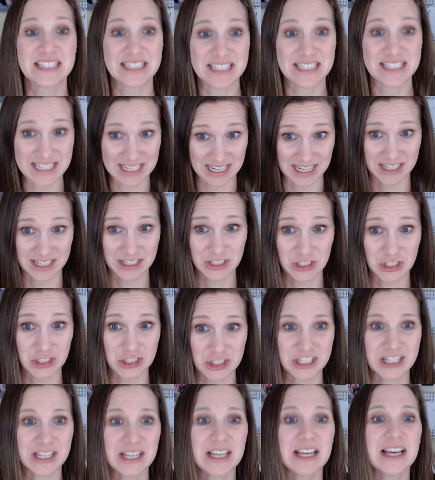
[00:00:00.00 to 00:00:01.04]

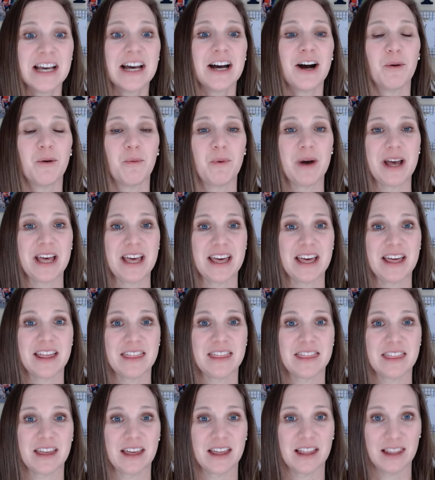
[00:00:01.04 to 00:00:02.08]
dish with
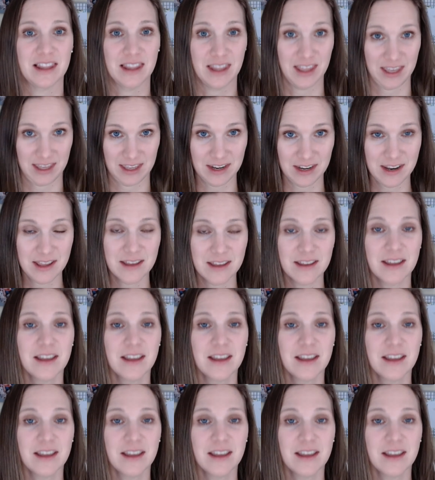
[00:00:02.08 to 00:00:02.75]
lid,